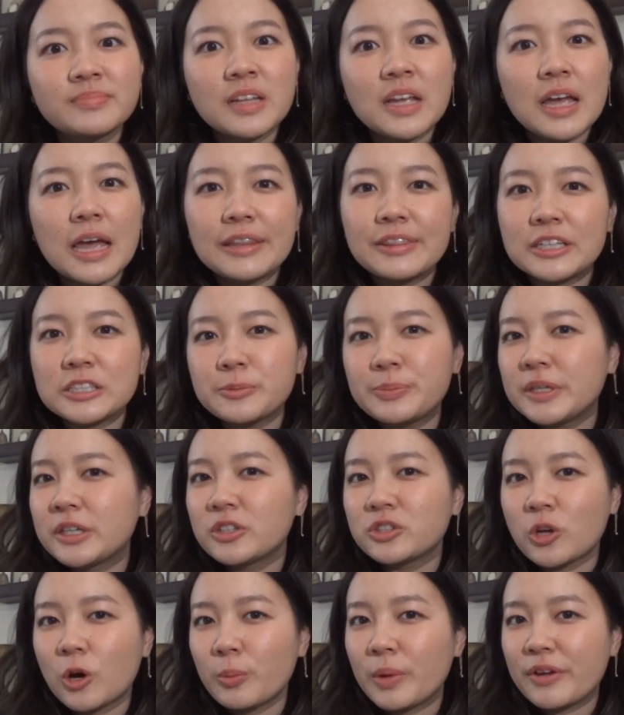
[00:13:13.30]
and that's
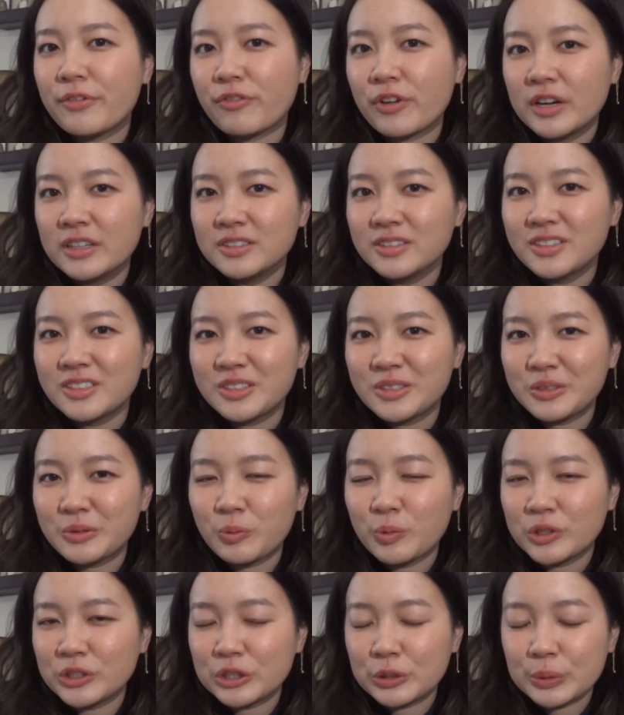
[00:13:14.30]
because all my friends
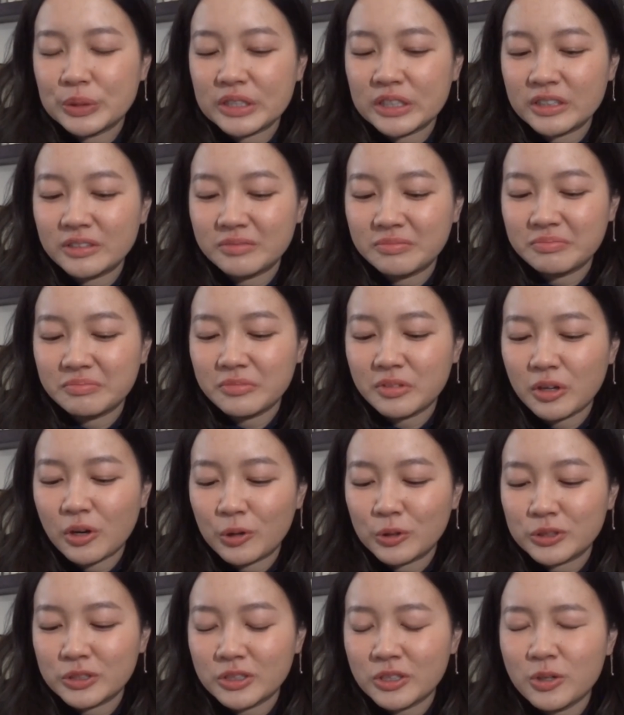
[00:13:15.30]
were doing it
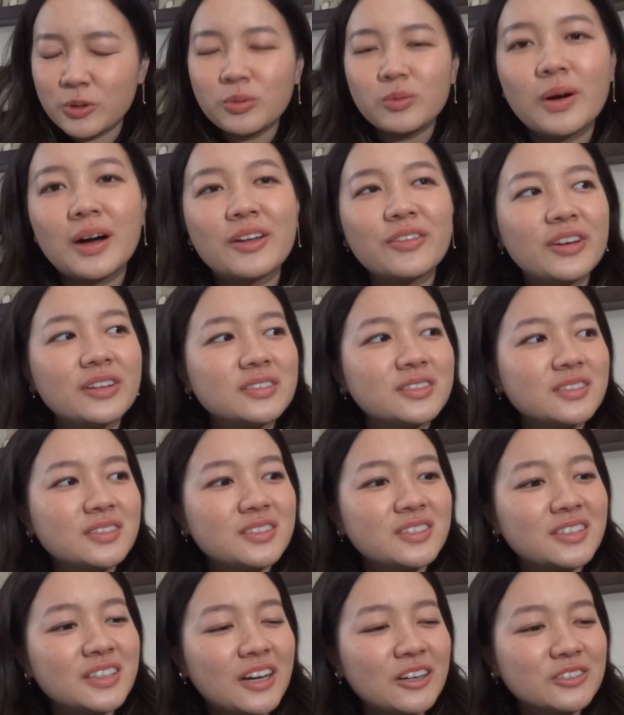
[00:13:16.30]
also. Wow, that
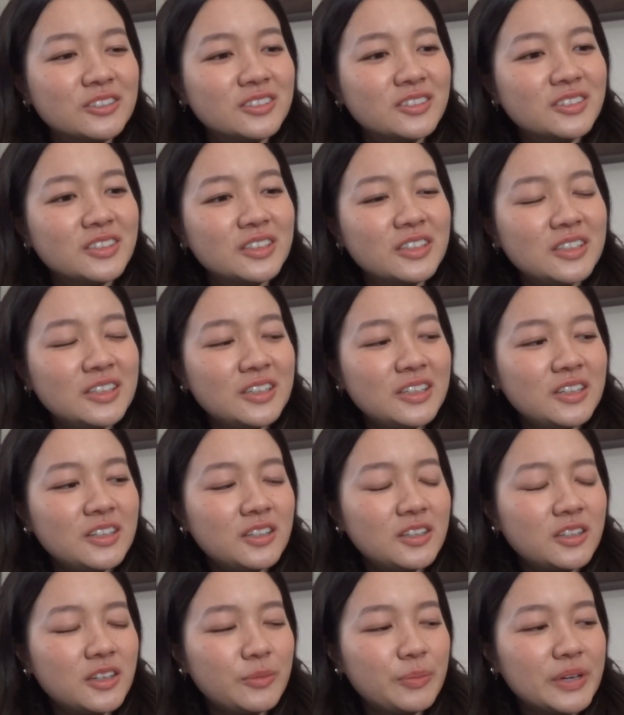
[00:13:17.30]

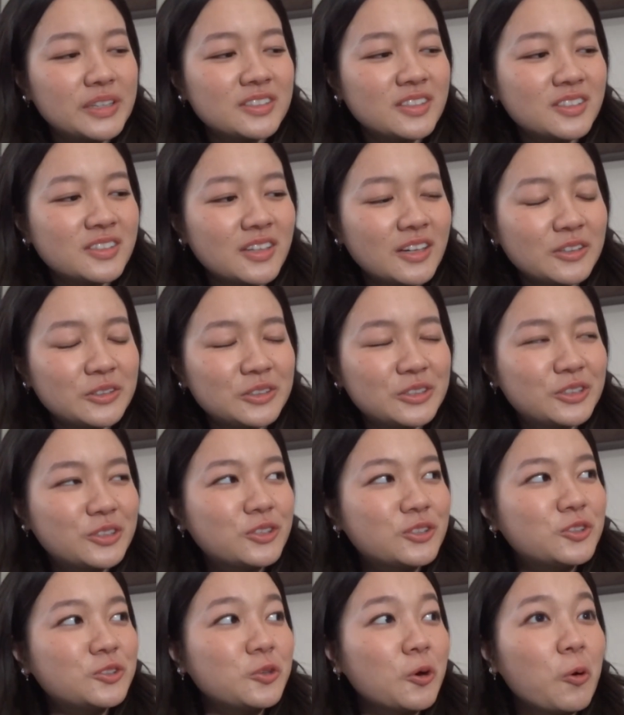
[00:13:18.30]
makes it sound
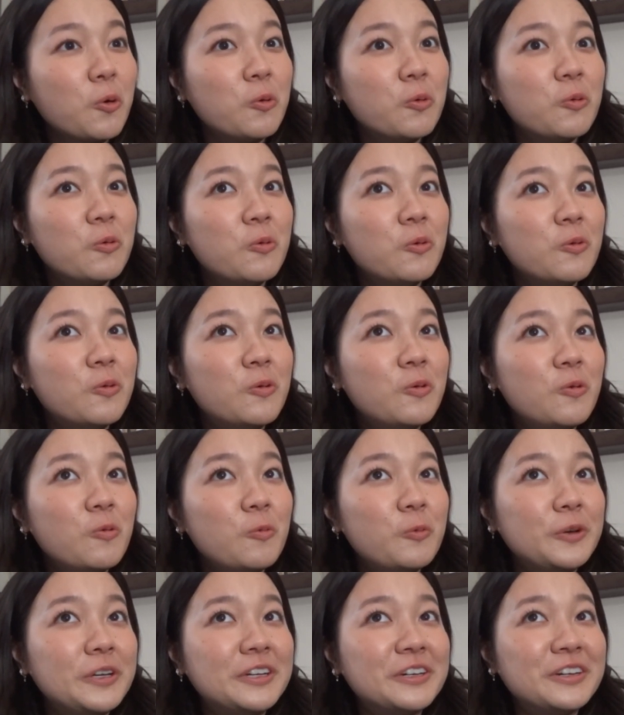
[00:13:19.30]
so
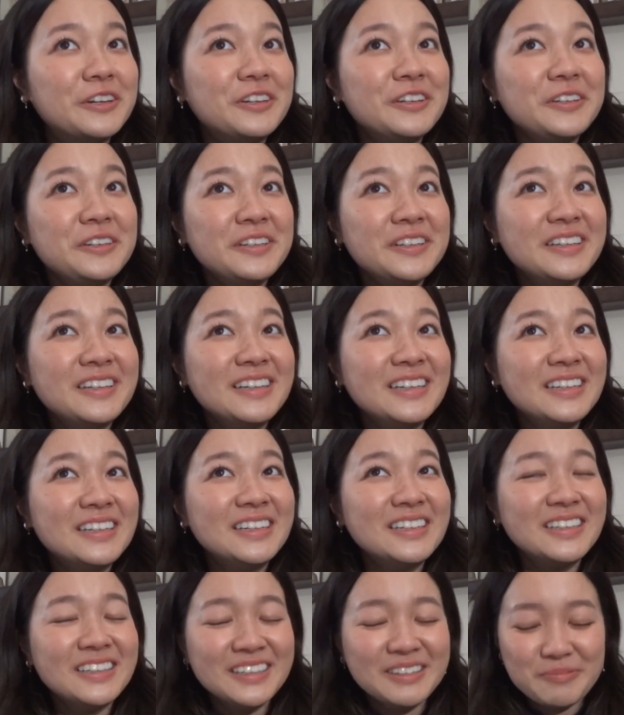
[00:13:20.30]
weird.
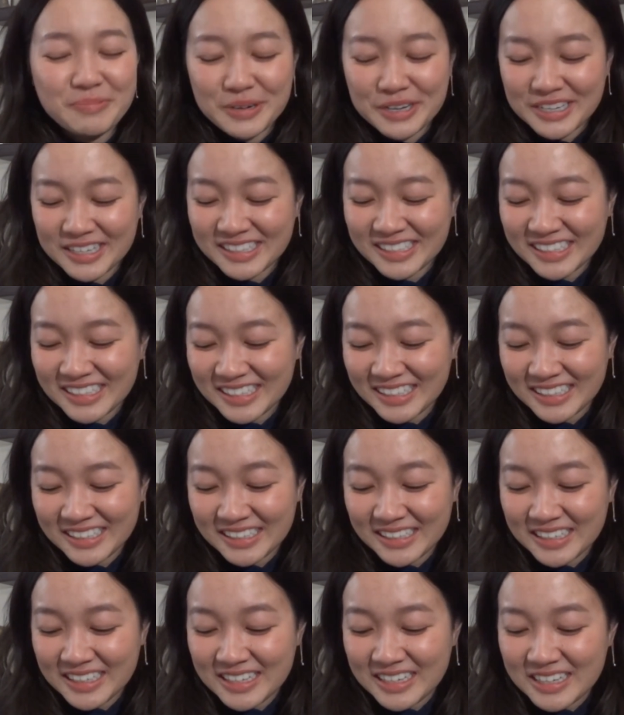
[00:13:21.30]
But
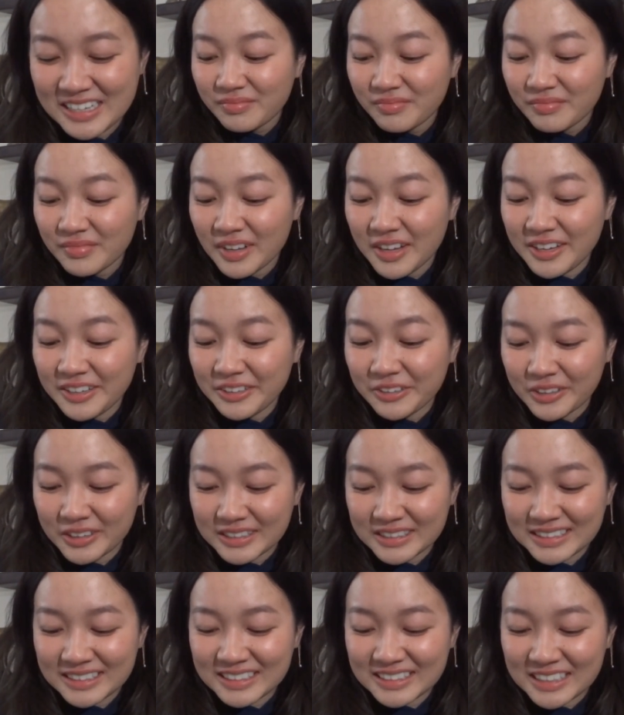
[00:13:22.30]

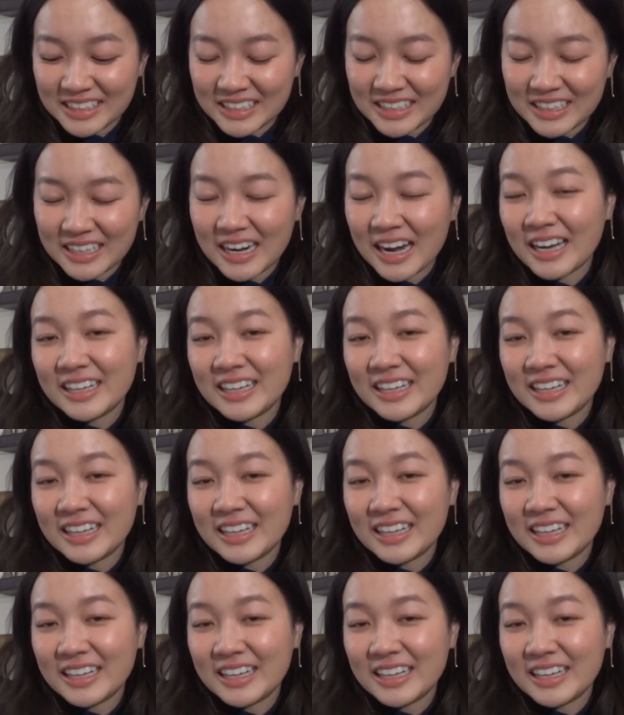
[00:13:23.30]
anyways, I